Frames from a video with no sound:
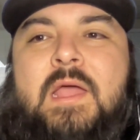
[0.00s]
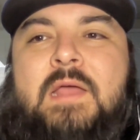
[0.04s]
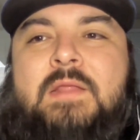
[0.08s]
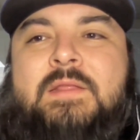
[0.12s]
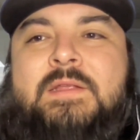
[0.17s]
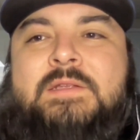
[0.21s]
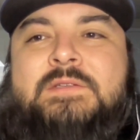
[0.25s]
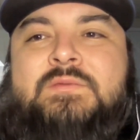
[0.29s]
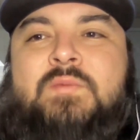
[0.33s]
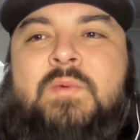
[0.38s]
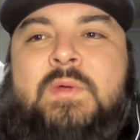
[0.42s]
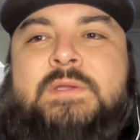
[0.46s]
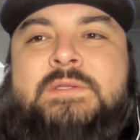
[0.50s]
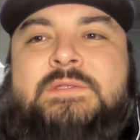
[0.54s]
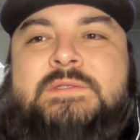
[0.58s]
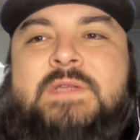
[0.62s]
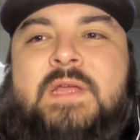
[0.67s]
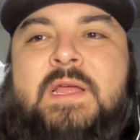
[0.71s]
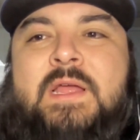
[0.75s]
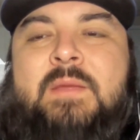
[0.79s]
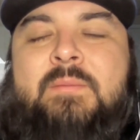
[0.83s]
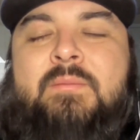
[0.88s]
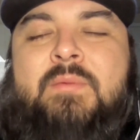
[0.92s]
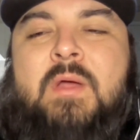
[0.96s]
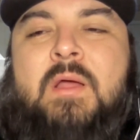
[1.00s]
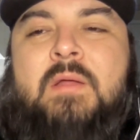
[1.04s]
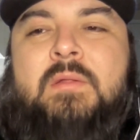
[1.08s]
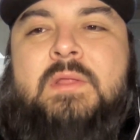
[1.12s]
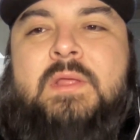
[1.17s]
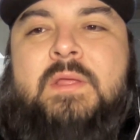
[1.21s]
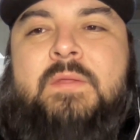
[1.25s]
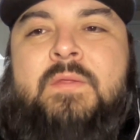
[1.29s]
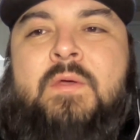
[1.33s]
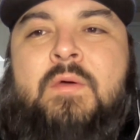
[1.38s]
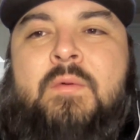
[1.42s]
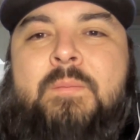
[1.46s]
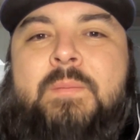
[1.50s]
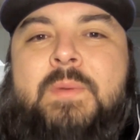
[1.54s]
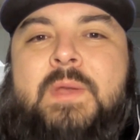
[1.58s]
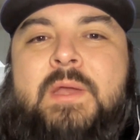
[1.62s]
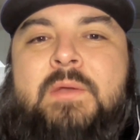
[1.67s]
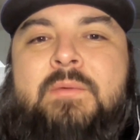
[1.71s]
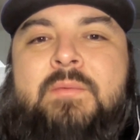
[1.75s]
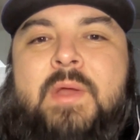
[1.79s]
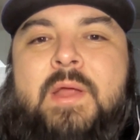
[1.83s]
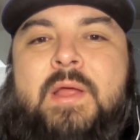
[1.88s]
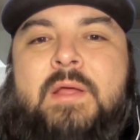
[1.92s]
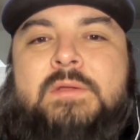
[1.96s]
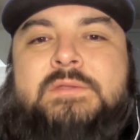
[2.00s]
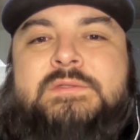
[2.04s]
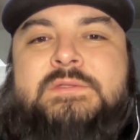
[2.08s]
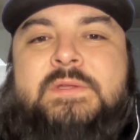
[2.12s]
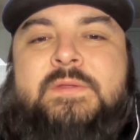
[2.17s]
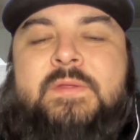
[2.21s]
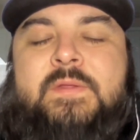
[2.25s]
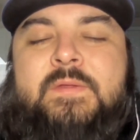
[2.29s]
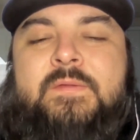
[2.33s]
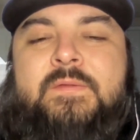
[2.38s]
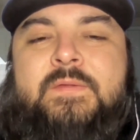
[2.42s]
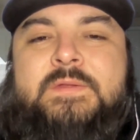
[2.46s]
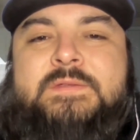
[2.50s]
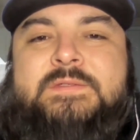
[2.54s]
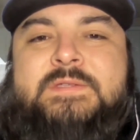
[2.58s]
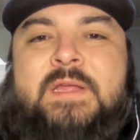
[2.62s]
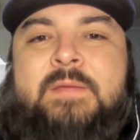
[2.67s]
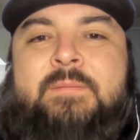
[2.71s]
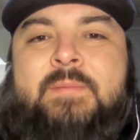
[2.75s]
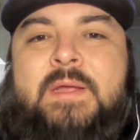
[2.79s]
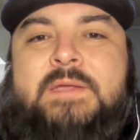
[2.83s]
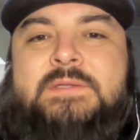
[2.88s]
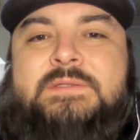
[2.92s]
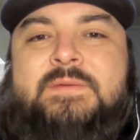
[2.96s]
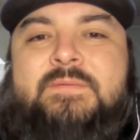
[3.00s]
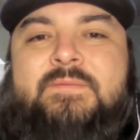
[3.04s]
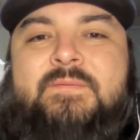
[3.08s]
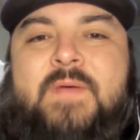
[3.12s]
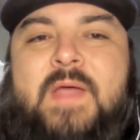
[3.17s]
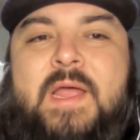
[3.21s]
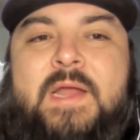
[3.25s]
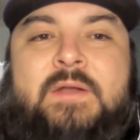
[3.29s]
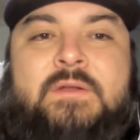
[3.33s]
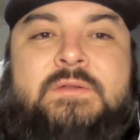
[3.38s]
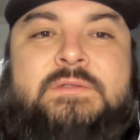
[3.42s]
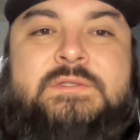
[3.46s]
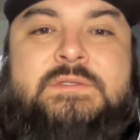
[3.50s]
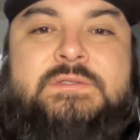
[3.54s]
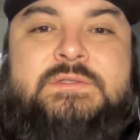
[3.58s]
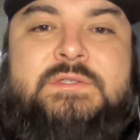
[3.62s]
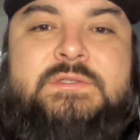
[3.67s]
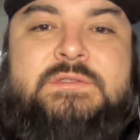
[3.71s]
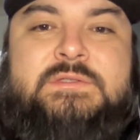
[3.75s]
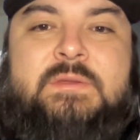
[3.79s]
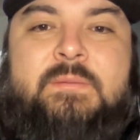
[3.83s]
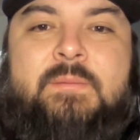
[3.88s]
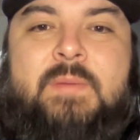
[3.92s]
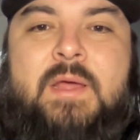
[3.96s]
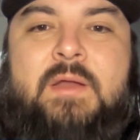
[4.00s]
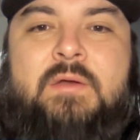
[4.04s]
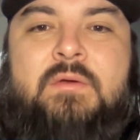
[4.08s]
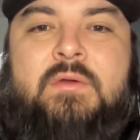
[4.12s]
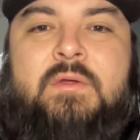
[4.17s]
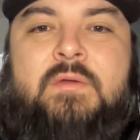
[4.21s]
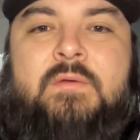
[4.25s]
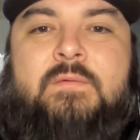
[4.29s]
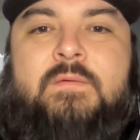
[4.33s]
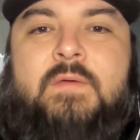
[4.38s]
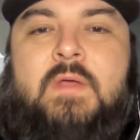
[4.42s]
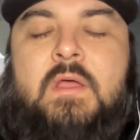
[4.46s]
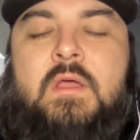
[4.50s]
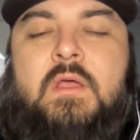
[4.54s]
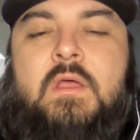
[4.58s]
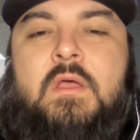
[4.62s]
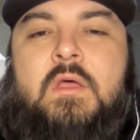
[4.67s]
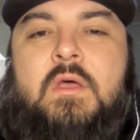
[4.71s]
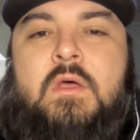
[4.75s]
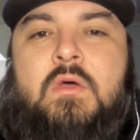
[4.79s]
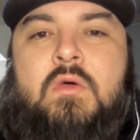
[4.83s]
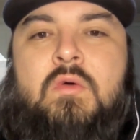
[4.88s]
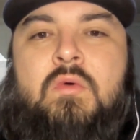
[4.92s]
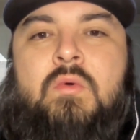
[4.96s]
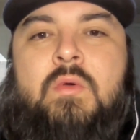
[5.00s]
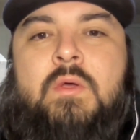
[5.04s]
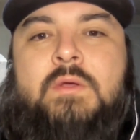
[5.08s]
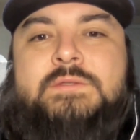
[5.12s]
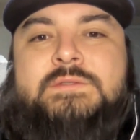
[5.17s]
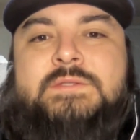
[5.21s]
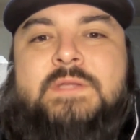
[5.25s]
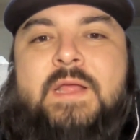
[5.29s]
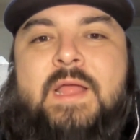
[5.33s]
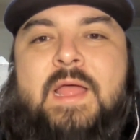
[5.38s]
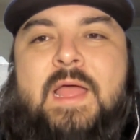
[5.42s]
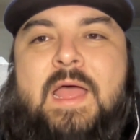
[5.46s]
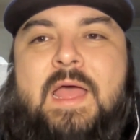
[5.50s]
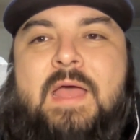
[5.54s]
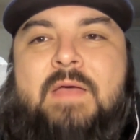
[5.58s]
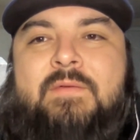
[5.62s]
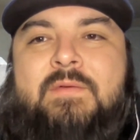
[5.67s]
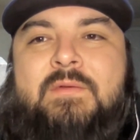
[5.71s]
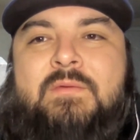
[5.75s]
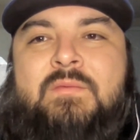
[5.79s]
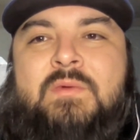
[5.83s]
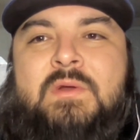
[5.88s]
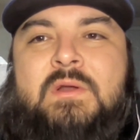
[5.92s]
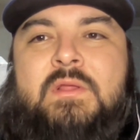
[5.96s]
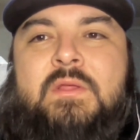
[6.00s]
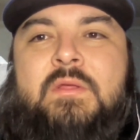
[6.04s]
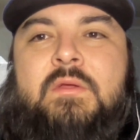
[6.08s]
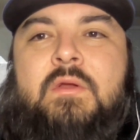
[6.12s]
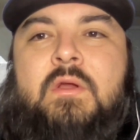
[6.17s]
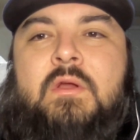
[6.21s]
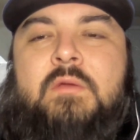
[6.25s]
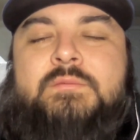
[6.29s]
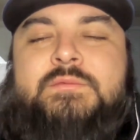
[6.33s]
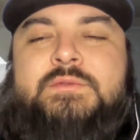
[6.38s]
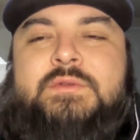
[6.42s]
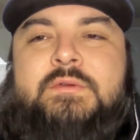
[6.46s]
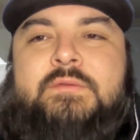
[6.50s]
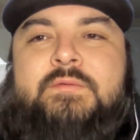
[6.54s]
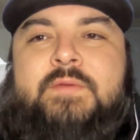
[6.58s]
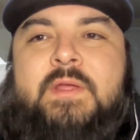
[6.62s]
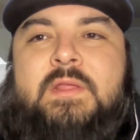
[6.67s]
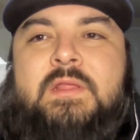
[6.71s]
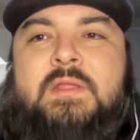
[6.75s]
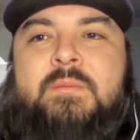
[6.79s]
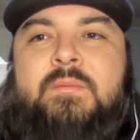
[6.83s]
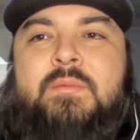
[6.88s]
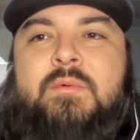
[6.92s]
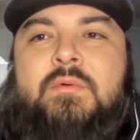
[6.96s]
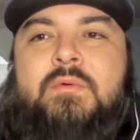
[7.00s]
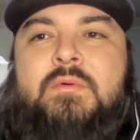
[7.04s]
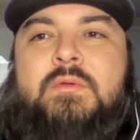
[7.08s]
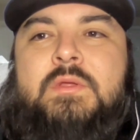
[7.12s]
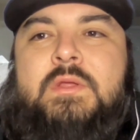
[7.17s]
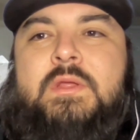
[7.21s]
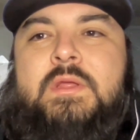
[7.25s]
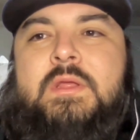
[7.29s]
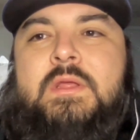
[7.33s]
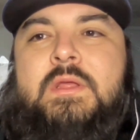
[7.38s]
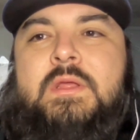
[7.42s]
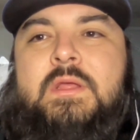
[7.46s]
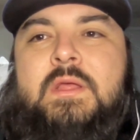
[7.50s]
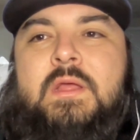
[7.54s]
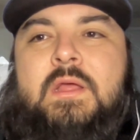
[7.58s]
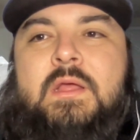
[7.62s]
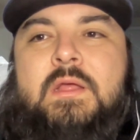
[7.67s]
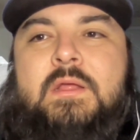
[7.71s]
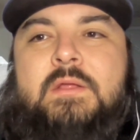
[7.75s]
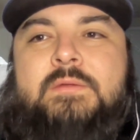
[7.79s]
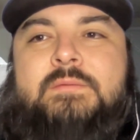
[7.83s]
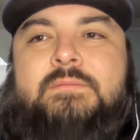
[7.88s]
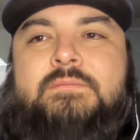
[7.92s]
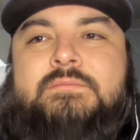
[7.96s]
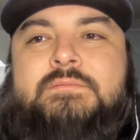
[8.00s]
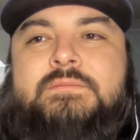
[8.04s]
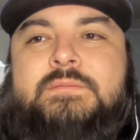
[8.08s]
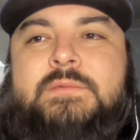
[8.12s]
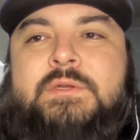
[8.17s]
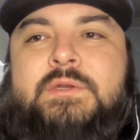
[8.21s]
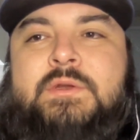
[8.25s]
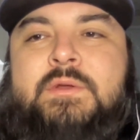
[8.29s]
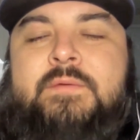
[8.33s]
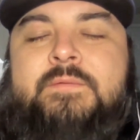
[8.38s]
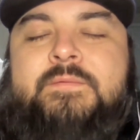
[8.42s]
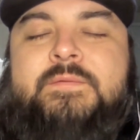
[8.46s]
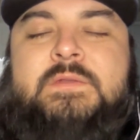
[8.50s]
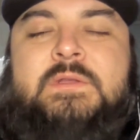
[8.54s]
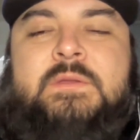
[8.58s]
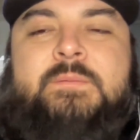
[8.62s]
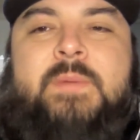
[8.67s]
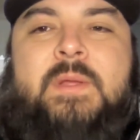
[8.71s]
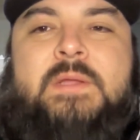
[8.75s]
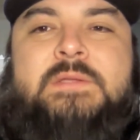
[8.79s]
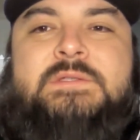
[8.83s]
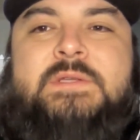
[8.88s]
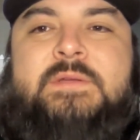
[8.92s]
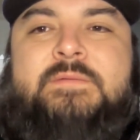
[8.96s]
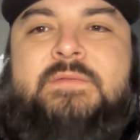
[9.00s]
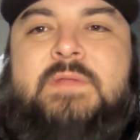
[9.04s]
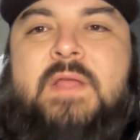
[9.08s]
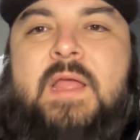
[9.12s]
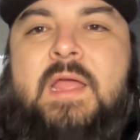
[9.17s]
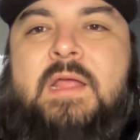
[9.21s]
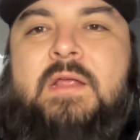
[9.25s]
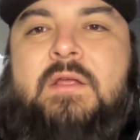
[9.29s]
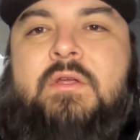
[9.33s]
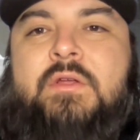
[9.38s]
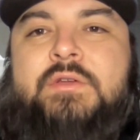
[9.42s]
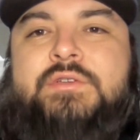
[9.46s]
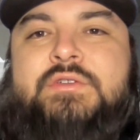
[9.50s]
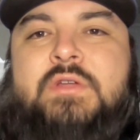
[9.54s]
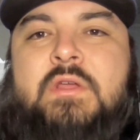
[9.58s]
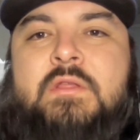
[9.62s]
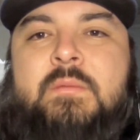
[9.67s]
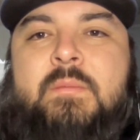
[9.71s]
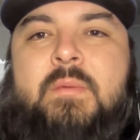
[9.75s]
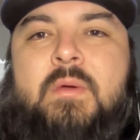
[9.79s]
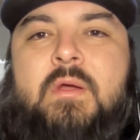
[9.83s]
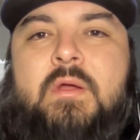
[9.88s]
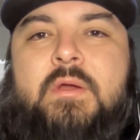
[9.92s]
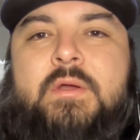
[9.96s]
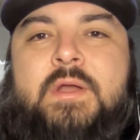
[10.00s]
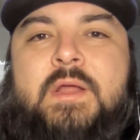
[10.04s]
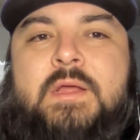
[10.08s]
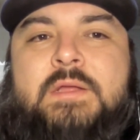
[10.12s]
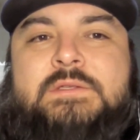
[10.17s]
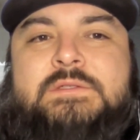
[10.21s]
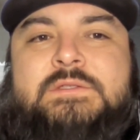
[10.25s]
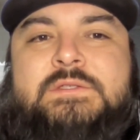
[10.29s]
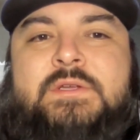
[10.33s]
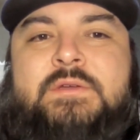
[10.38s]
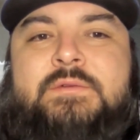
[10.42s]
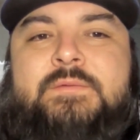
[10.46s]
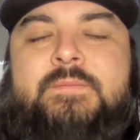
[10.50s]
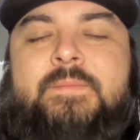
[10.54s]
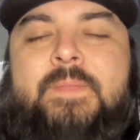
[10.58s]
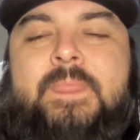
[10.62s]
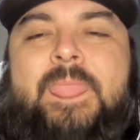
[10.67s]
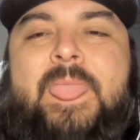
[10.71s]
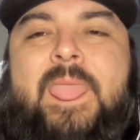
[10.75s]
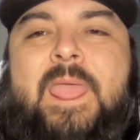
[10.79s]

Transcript: at least one time, probably in the opening rounds, and then the semis and finals. It's just a matter of who else they have and what other arms are available. You know, it depends if they hand Kershaw the bar or not. So,